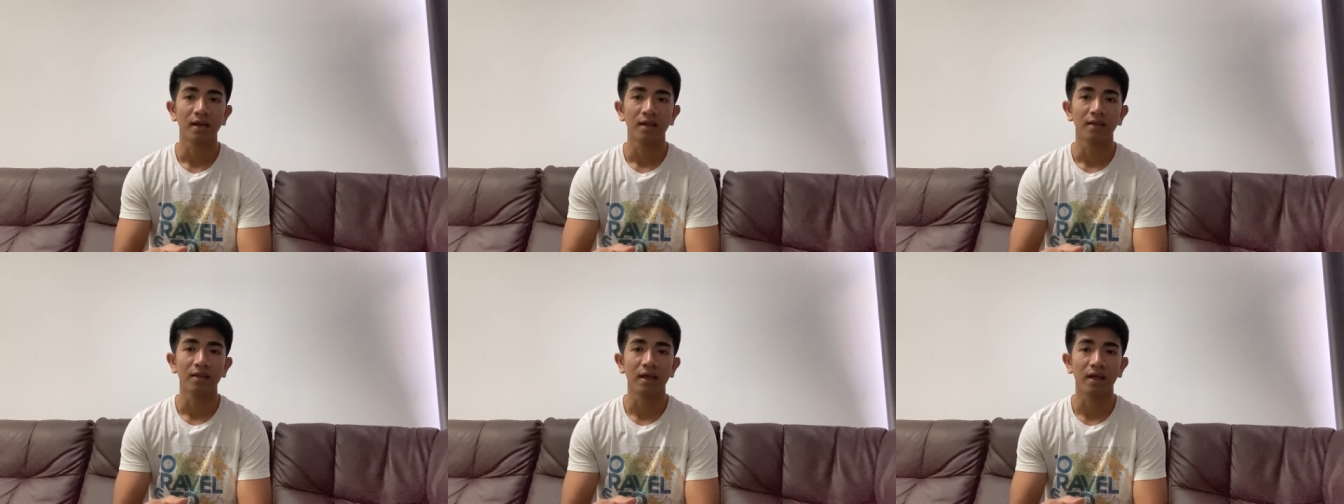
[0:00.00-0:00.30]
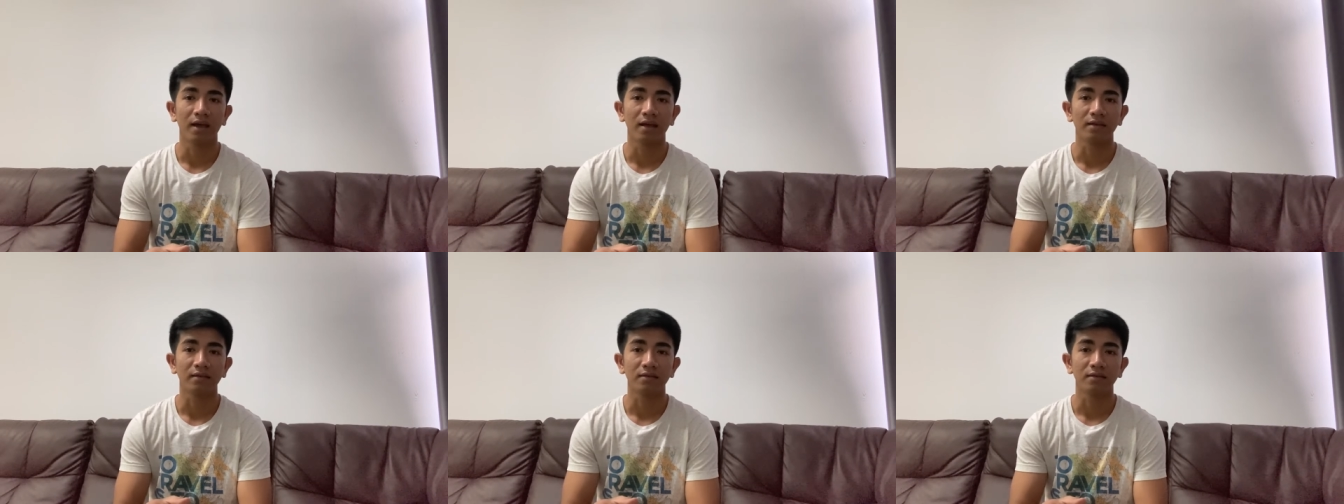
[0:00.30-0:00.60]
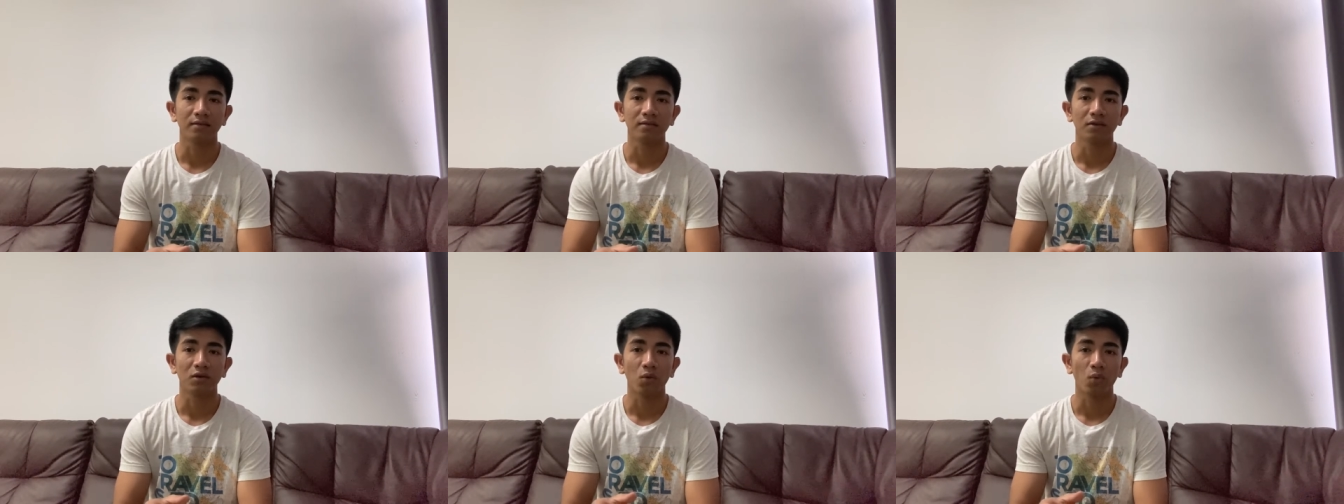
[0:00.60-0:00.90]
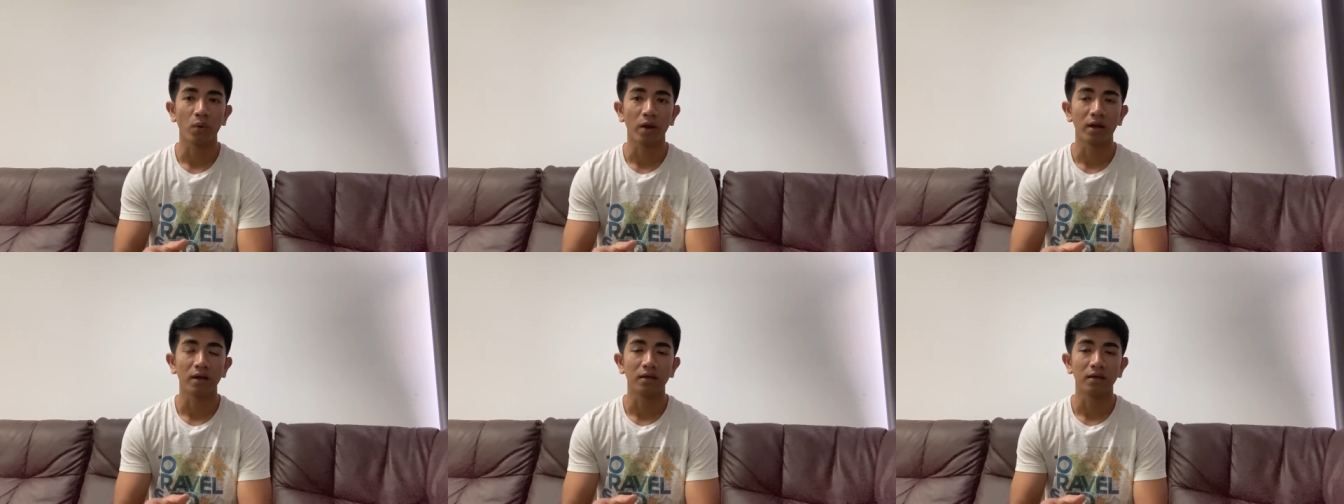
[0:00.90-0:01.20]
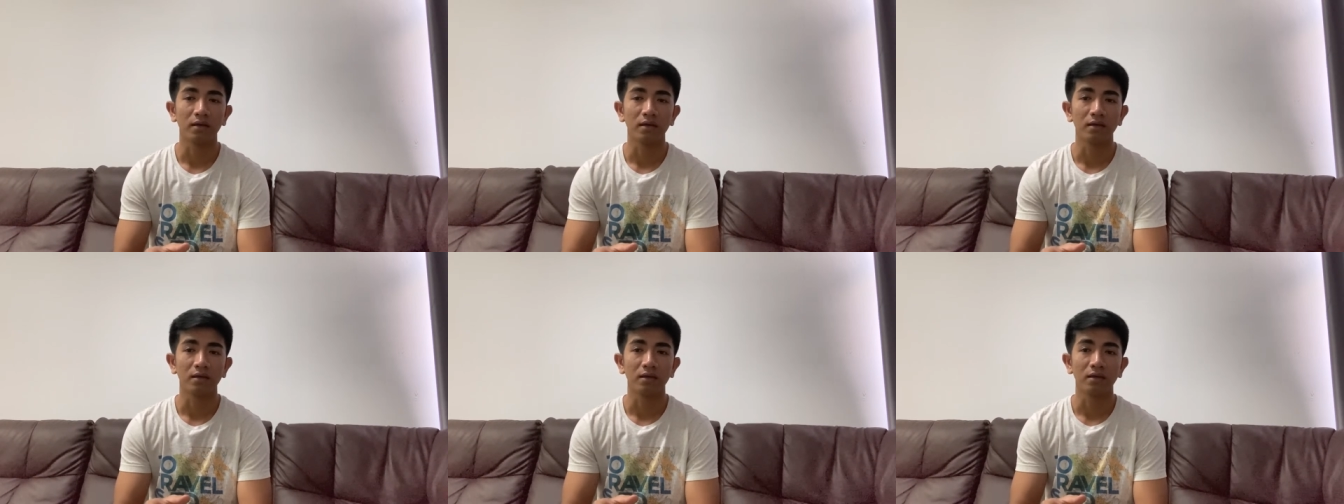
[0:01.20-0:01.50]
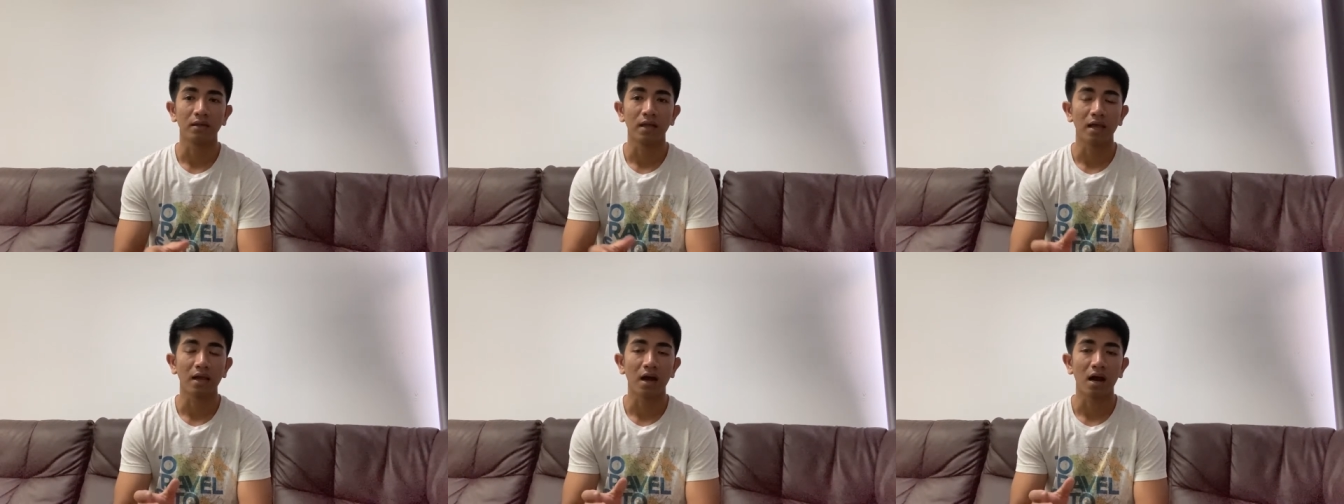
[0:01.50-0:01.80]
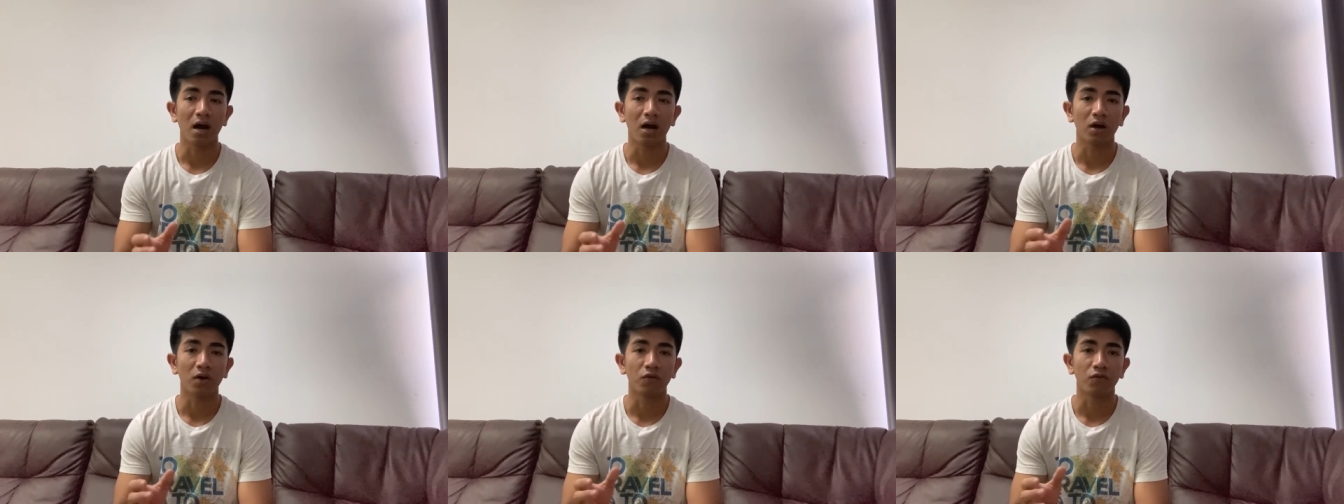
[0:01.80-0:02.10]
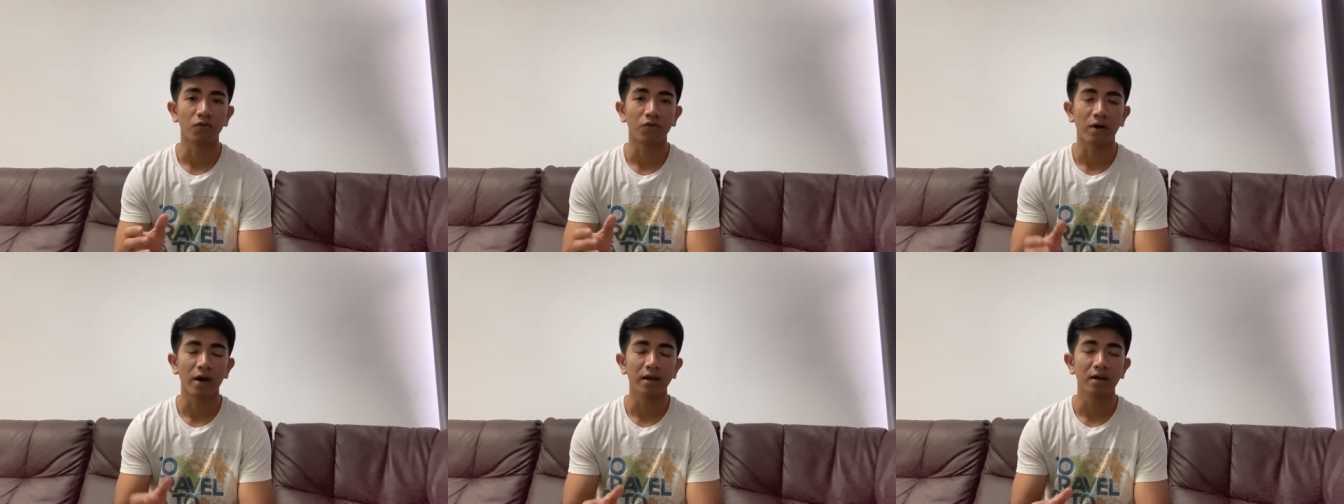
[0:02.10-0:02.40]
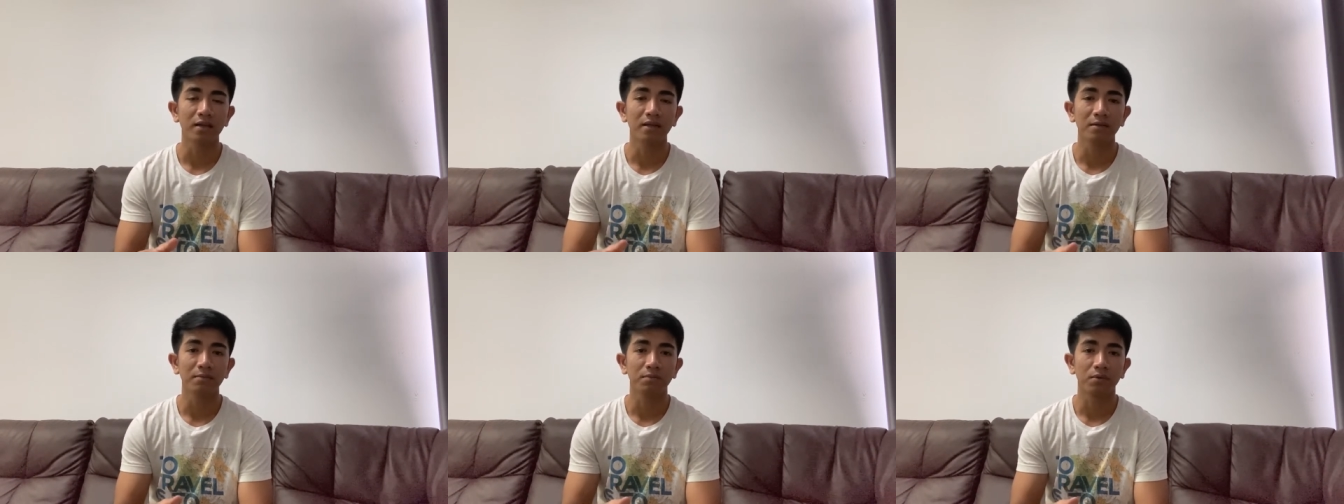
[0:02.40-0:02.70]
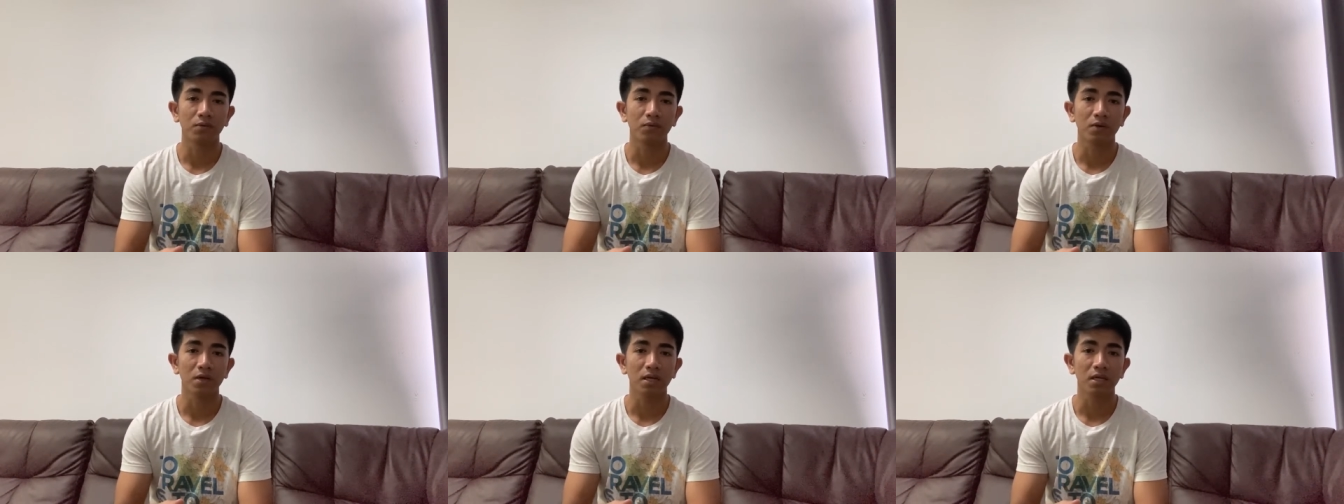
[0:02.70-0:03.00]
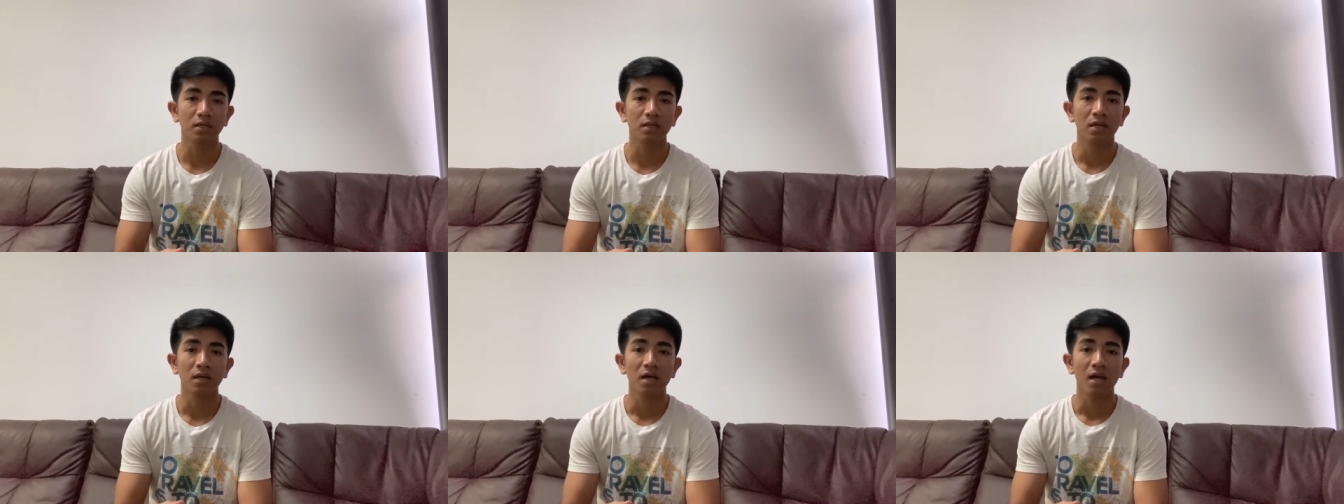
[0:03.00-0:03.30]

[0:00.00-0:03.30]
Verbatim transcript: Then, when they are finally buried,